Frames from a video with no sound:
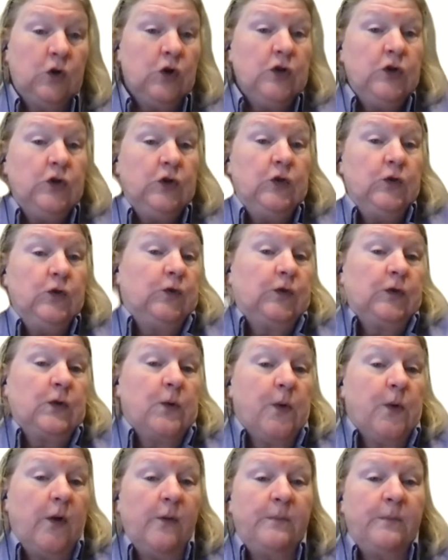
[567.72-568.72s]
do
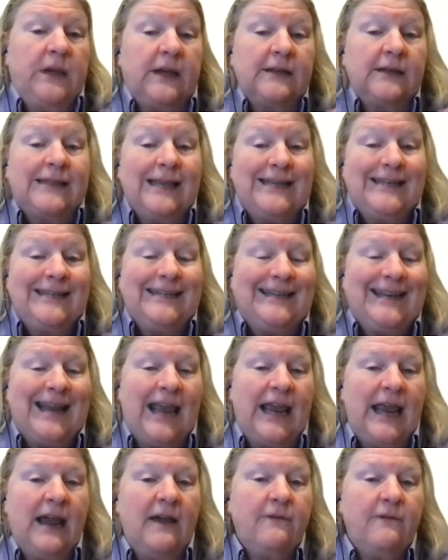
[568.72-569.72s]
school, because they didn't
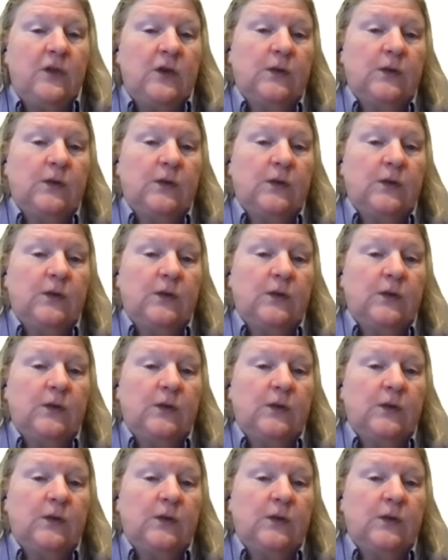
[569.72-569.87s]
have